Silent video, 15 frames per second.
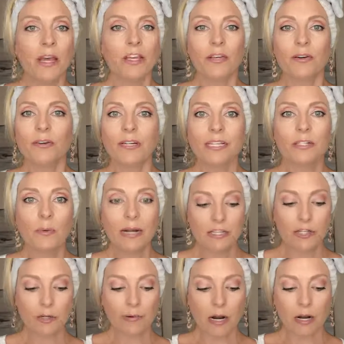you don't need to waste
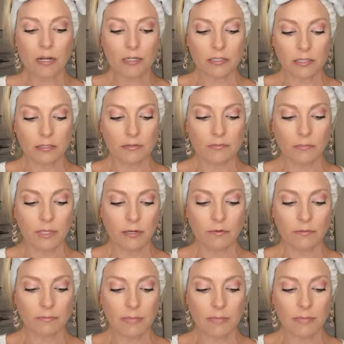your product you know